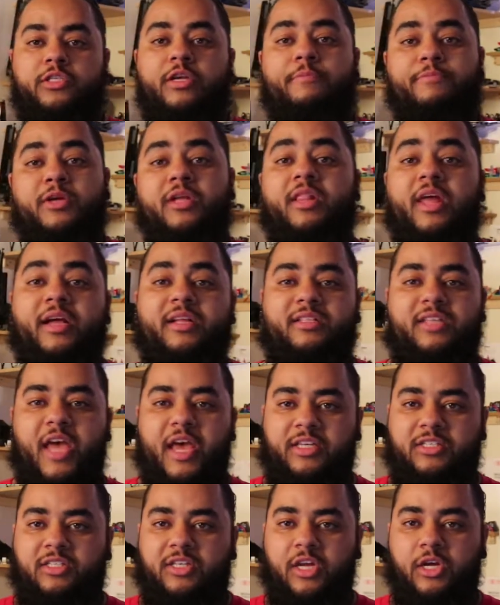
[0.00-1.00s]
something like
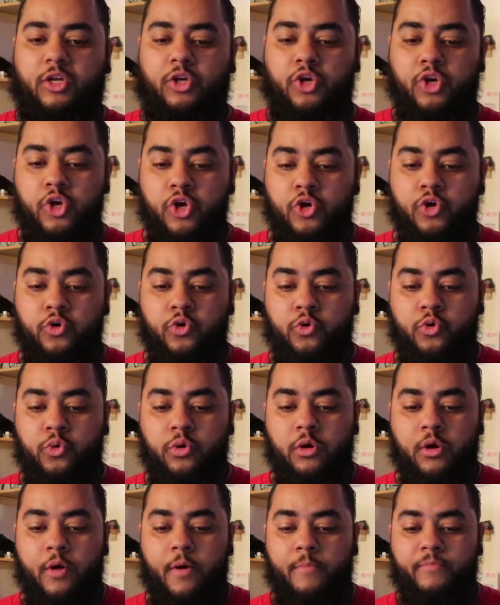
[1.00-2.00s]
testing
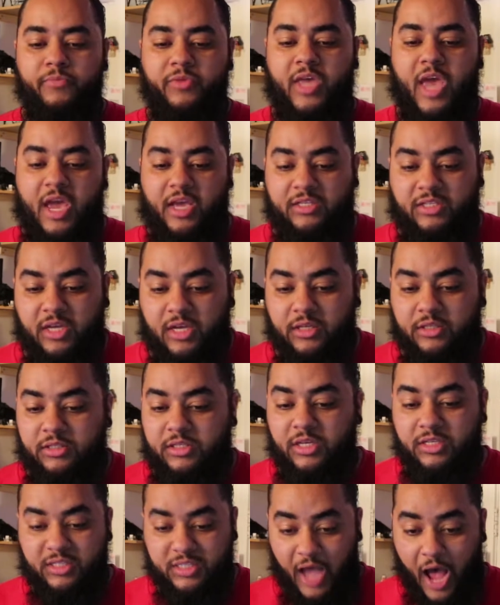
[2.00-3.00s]
new casing
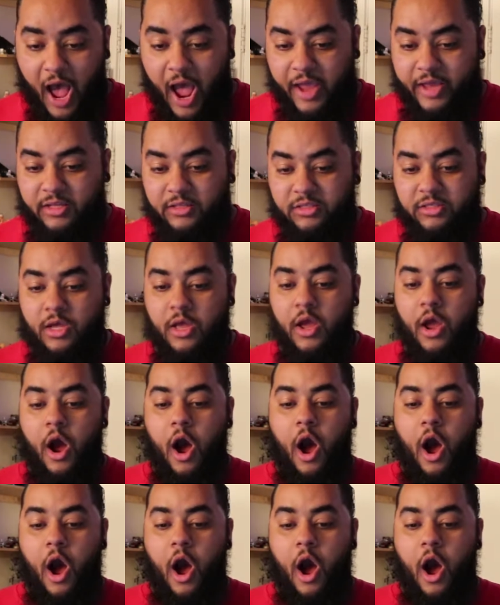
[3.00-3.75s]
designs